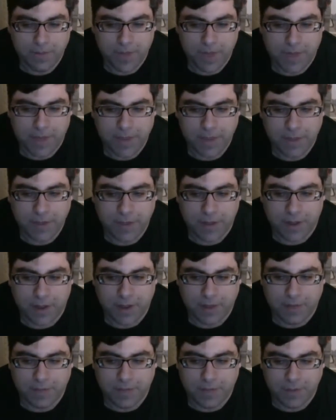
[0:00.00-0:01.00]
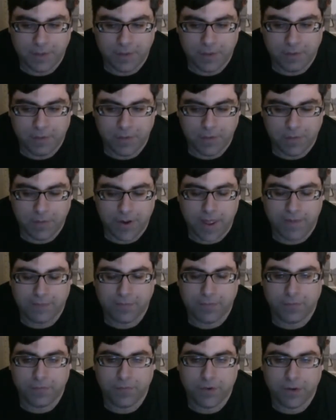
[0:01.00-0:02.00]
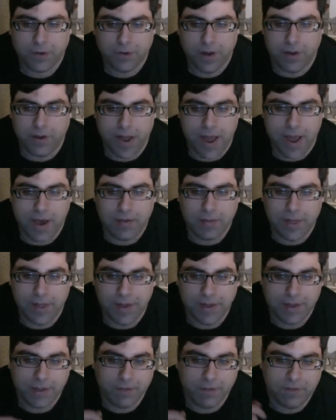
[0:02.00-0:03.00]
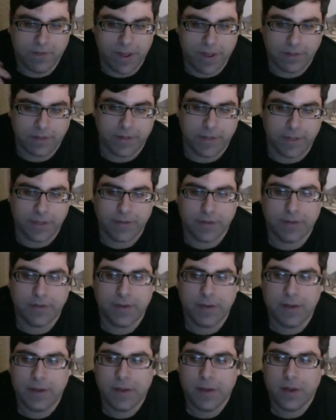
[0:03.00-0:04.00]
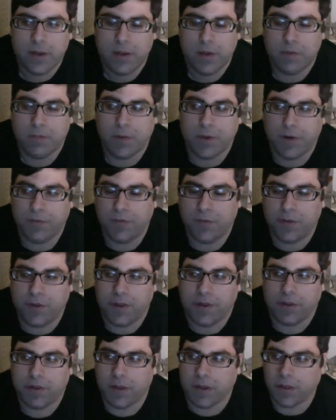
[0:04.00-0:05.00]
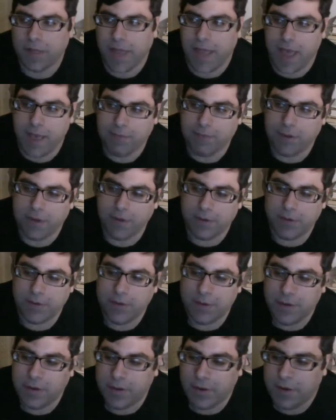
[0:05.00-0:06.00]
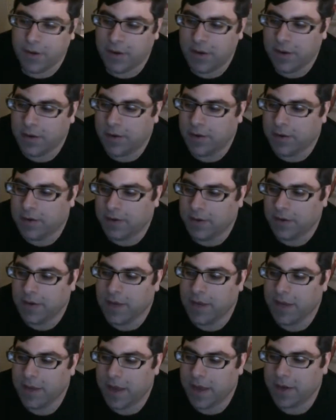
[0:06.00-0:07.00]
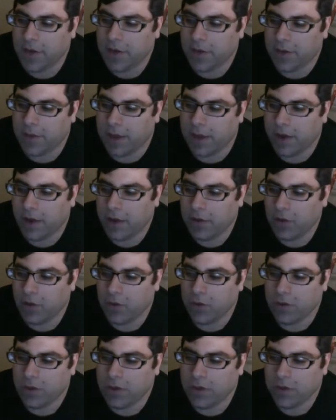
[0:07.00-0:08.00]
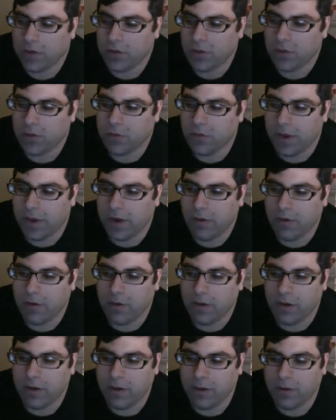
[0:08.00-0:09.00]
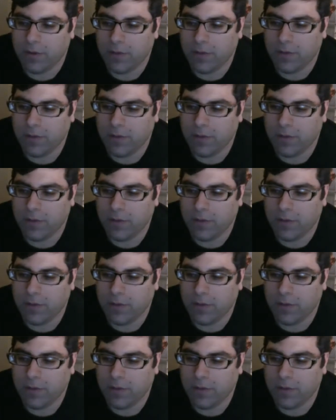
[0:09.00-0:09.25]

is, you know, we'd have to figure out how that gets validated. But if it does happen, and you know, that ushers in a new era of